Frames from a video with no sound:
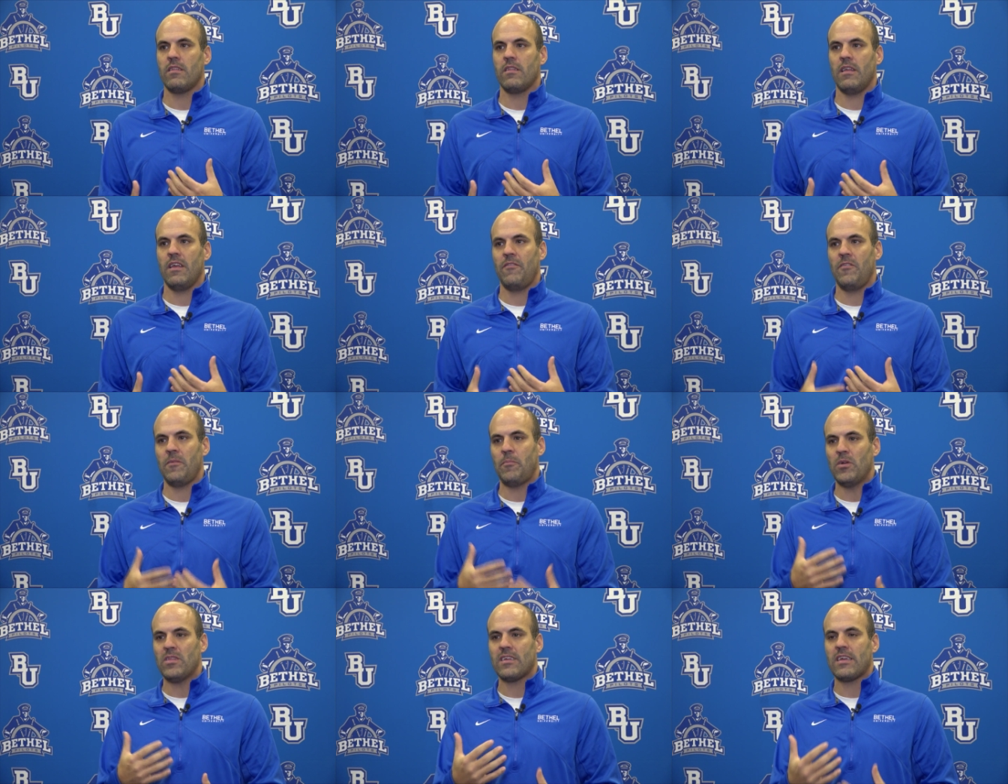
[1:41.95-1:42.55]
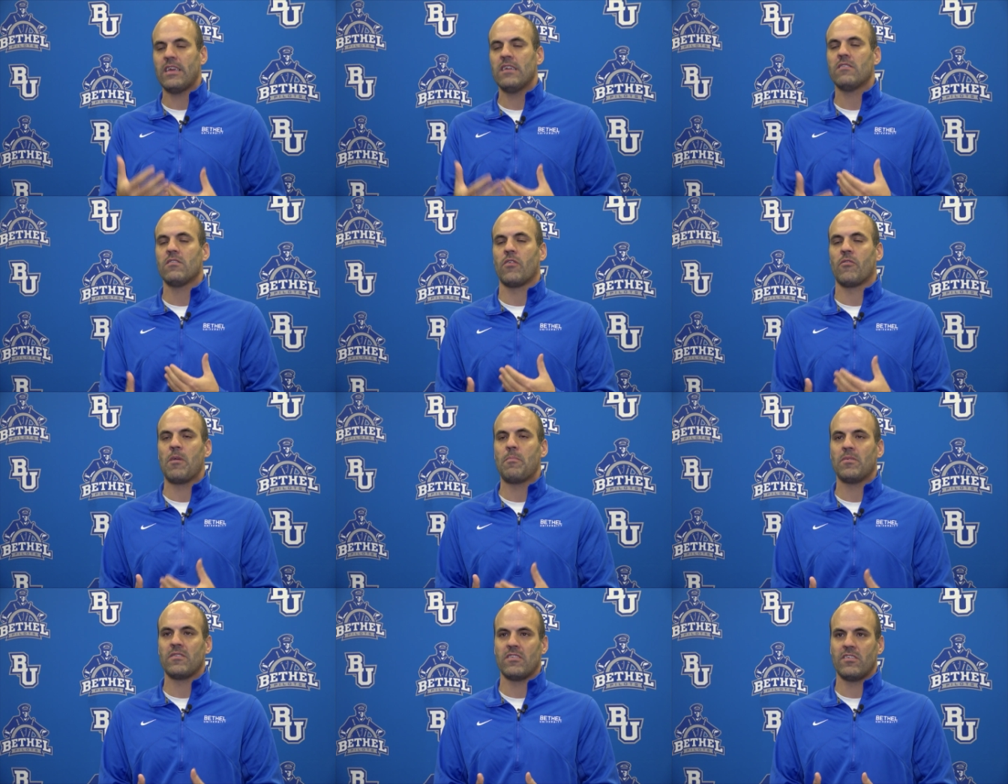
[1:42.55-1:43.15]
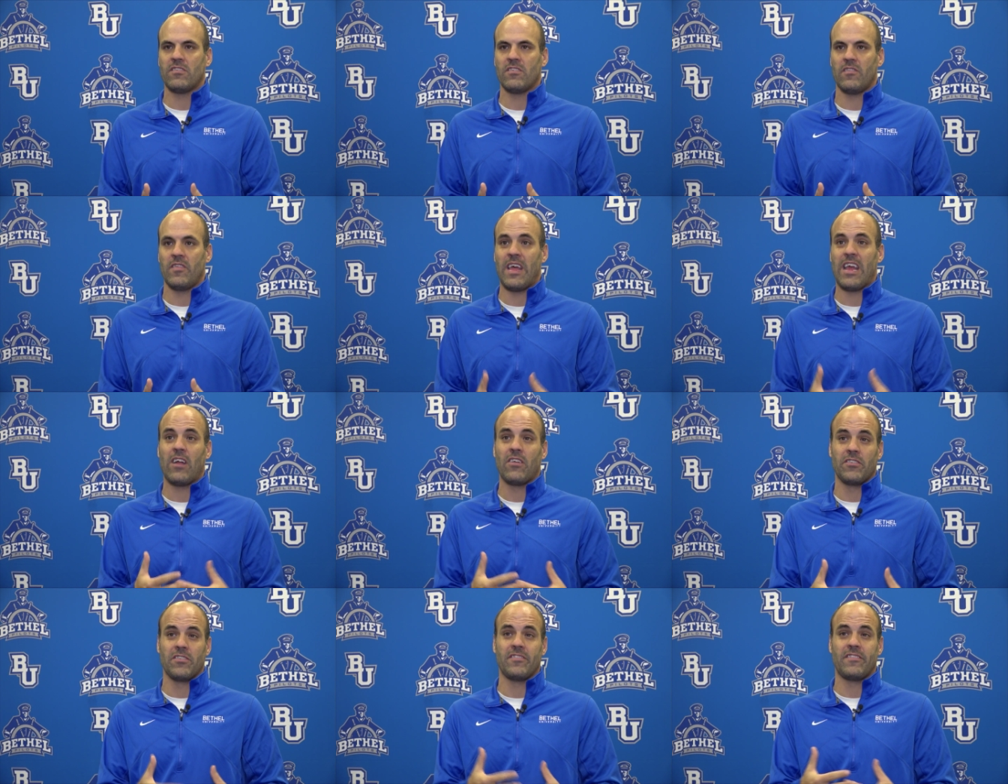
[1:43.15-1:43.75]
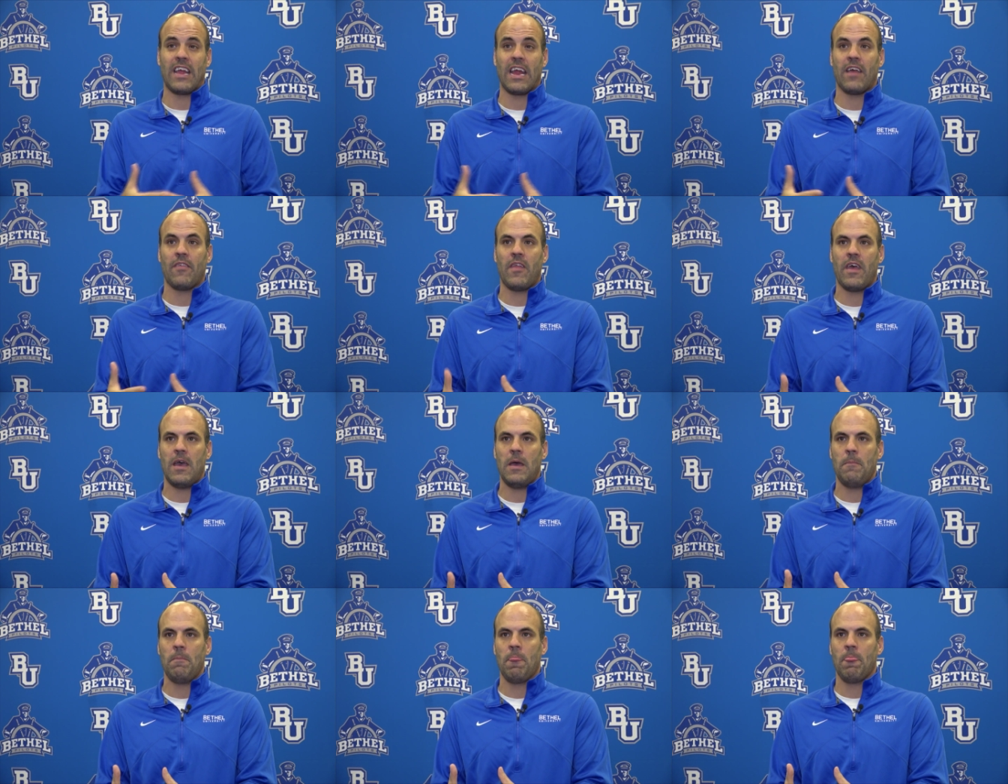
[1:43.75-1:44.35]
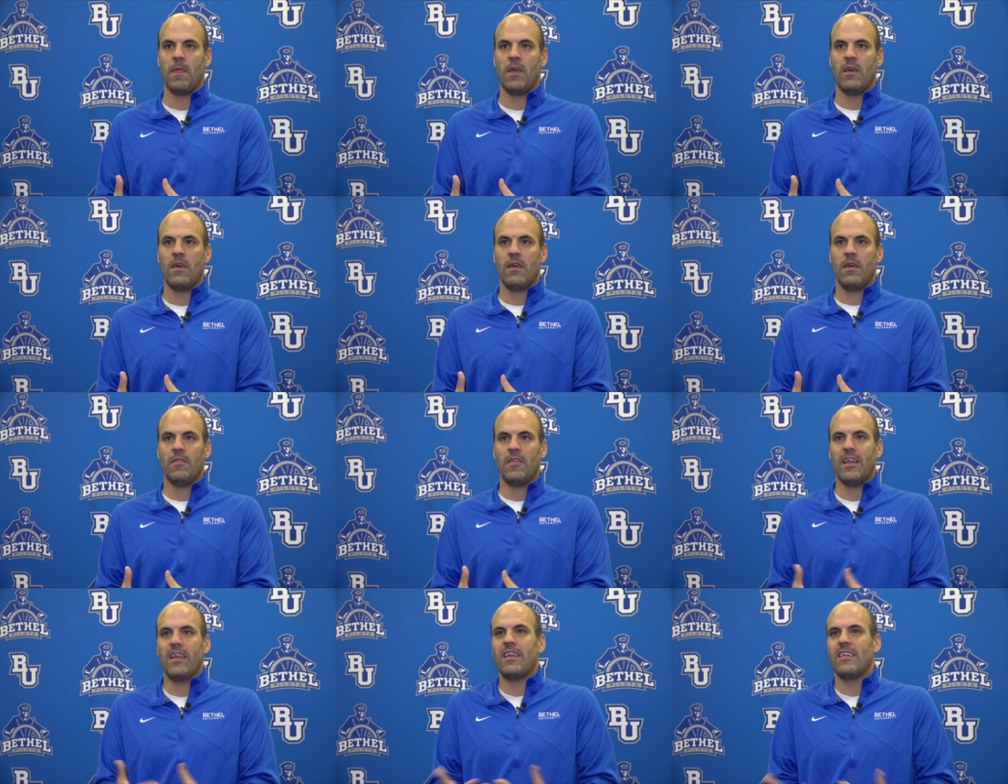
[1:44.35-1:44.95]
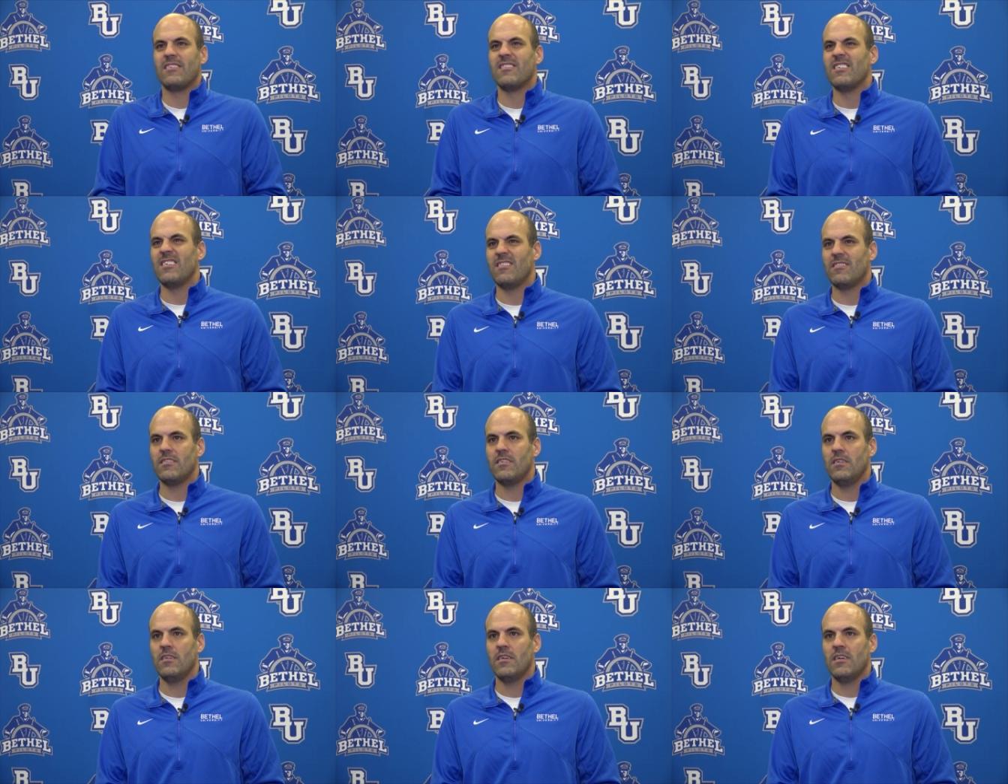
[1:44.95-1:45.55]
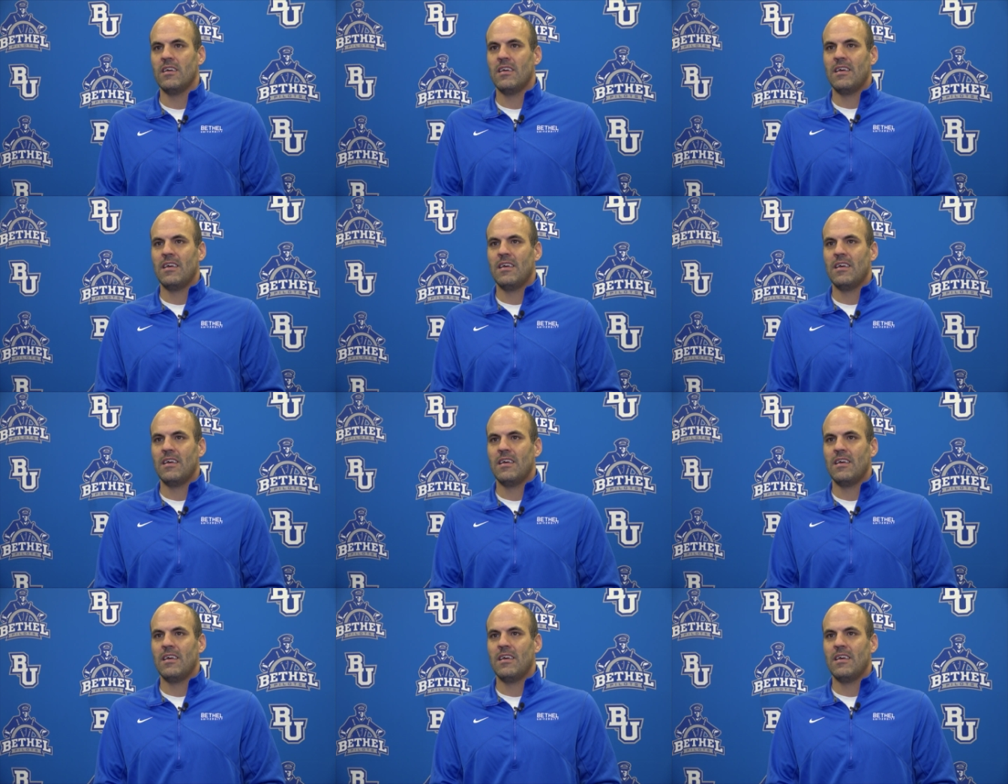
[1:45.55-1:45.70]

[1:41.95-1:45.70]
if you put the kids in the right position they understand that then it is easy